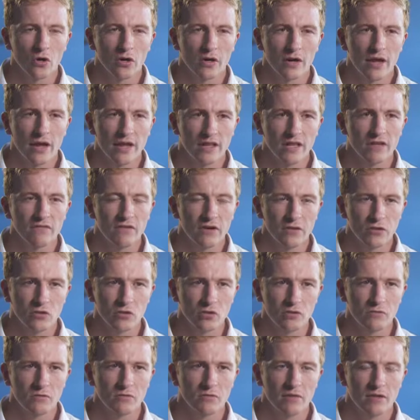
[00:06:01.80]
on
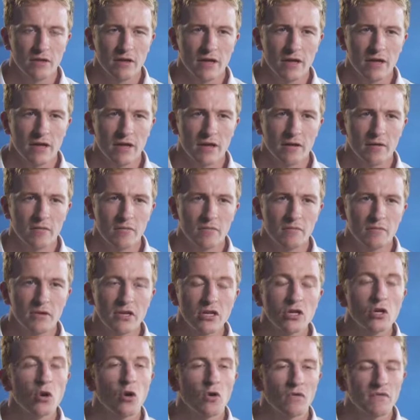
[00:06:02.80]
individuals um,
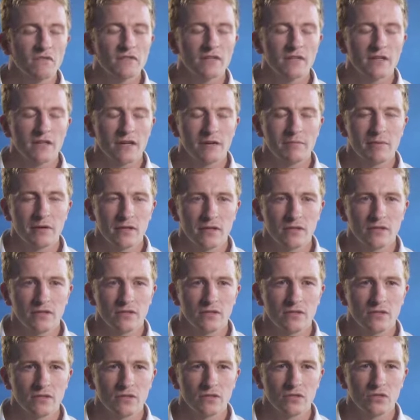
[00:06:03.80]
being confident in
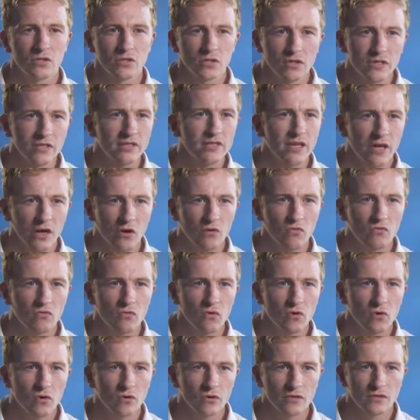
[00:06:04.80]
ability to lead
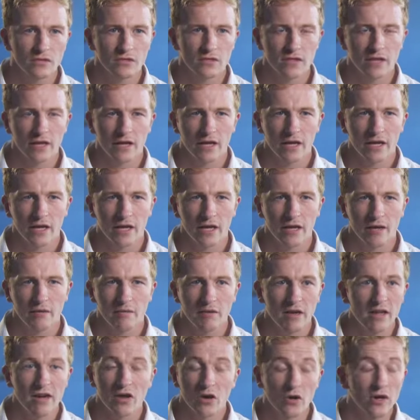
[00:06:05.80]
health walks uh,
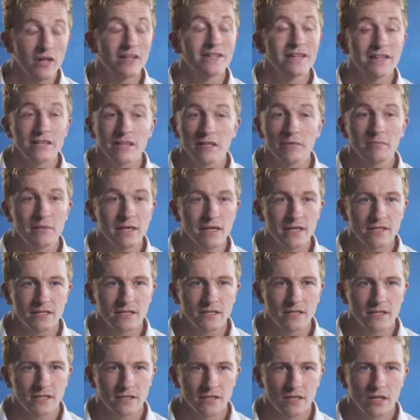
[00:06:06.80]
and on a daily
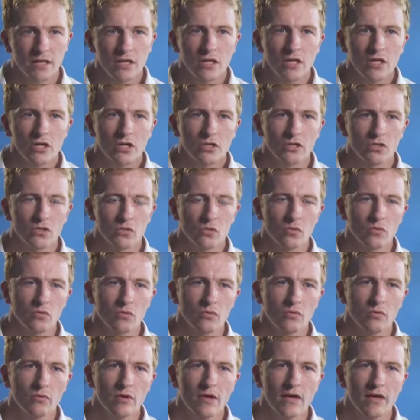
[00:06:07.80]
basis.
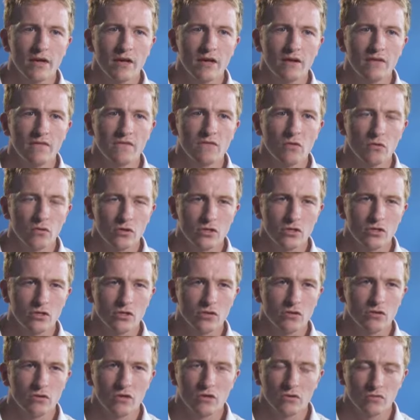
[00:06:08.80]
So it, it, focuses
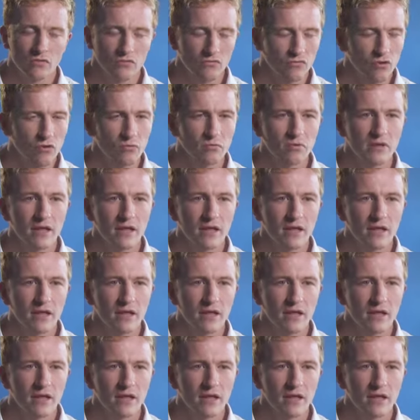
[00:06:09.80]
on route